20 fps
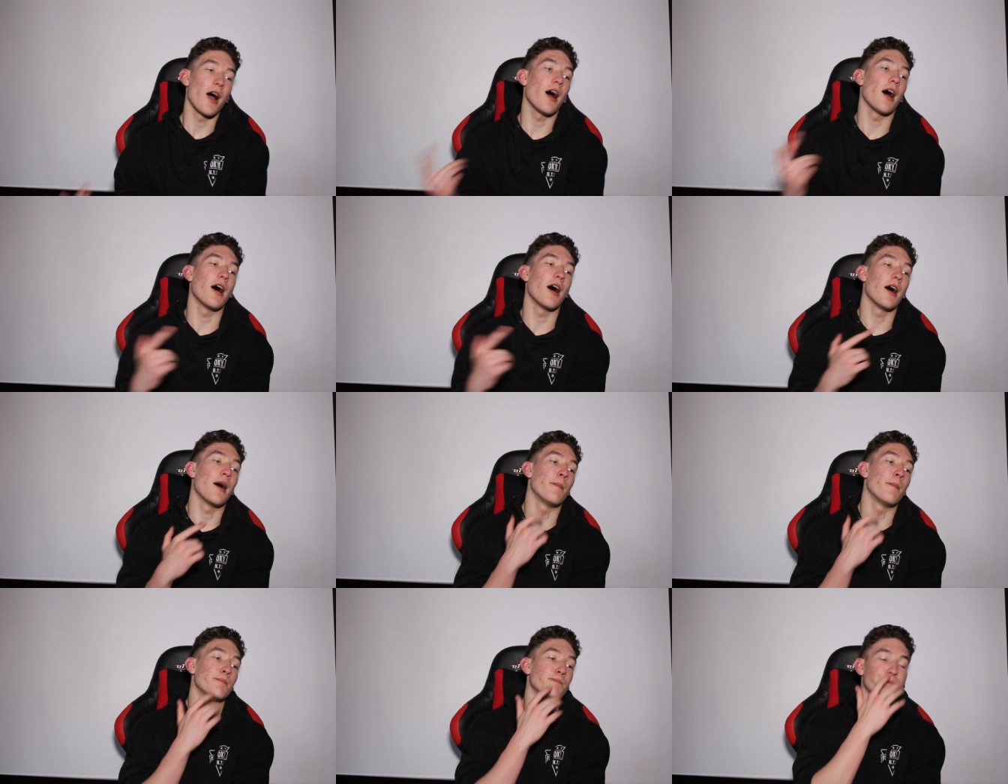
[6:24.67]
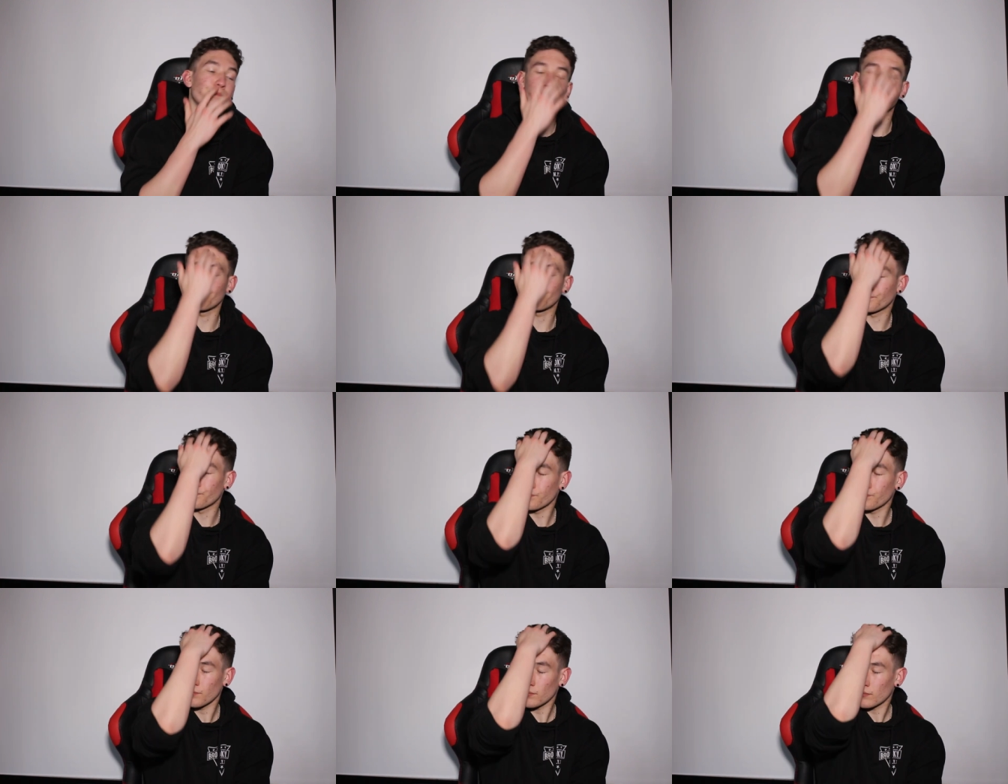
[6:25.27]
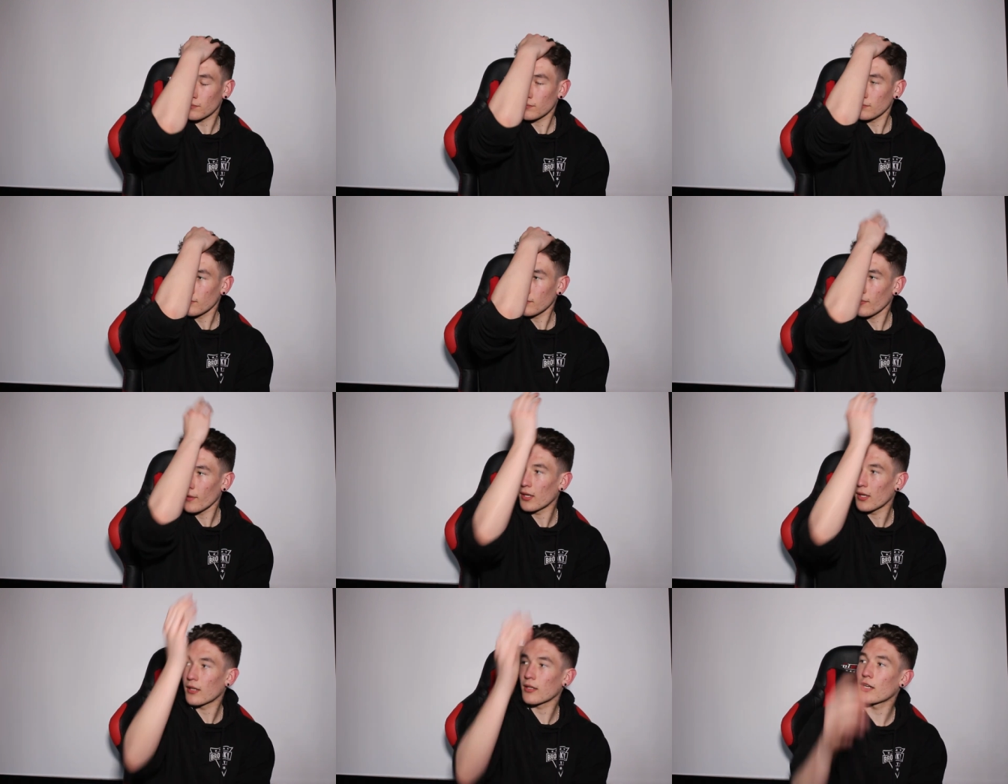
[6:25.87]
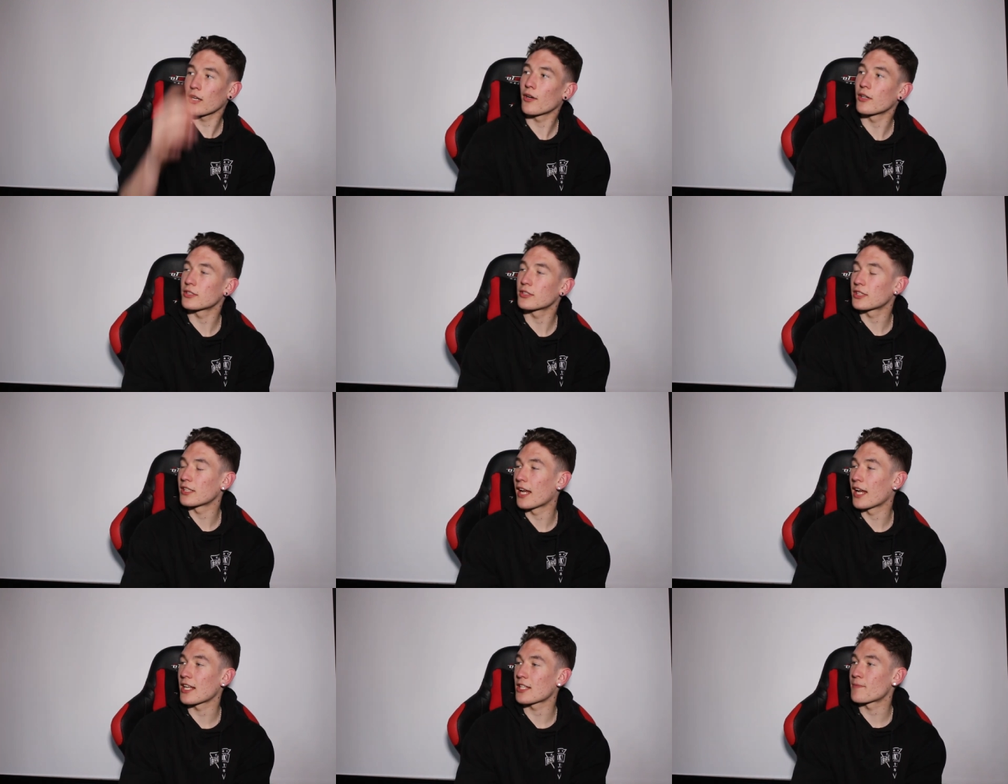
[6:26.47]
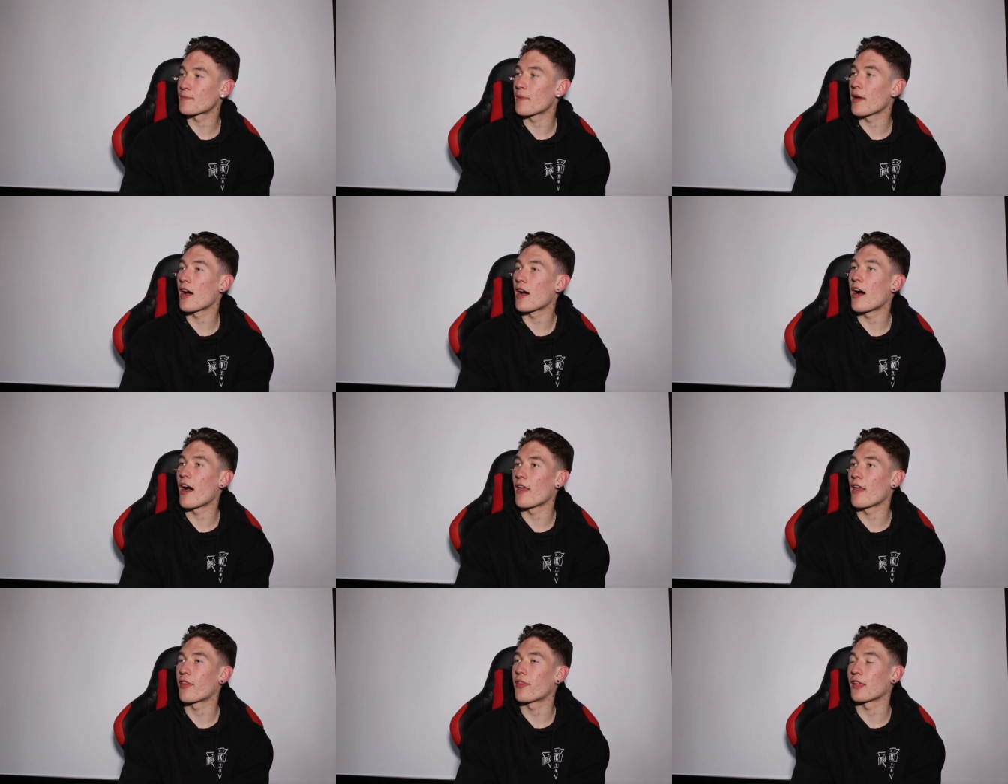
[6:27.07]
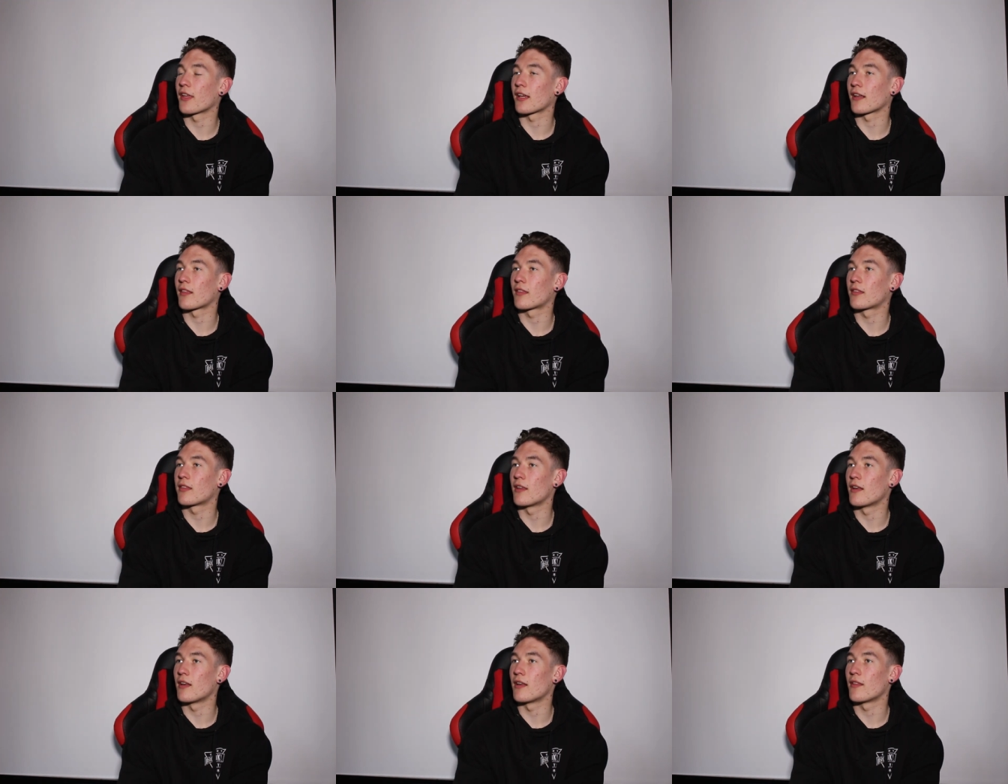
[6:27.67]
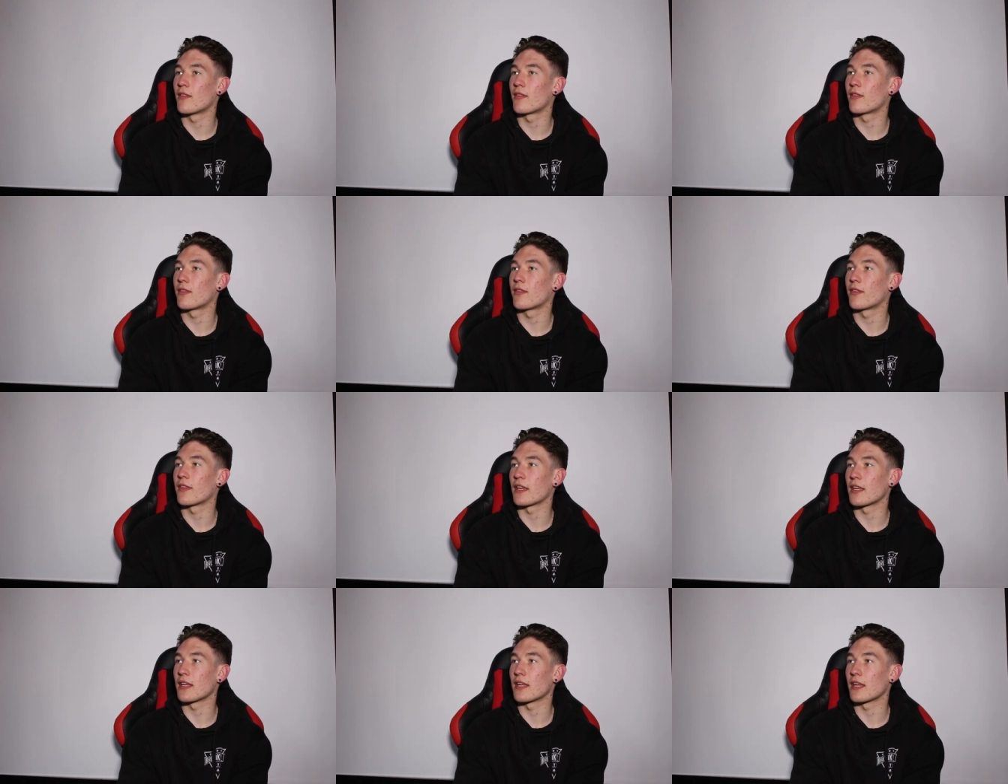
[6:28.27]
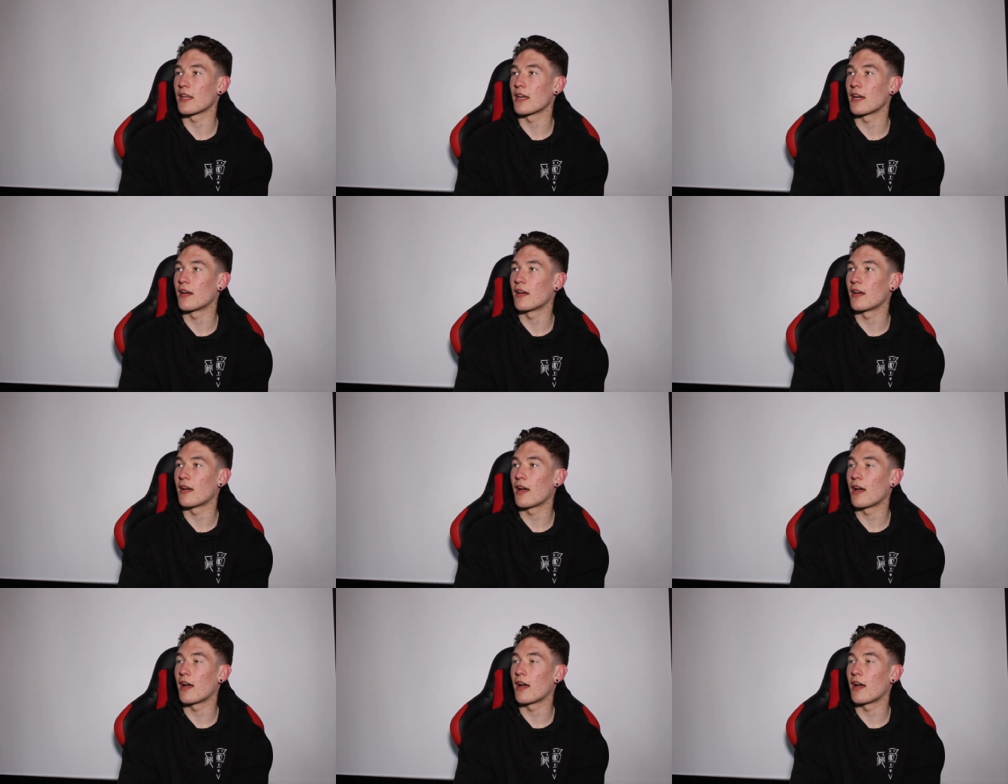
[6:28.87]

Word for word: Um, going on to the next bit, I think that the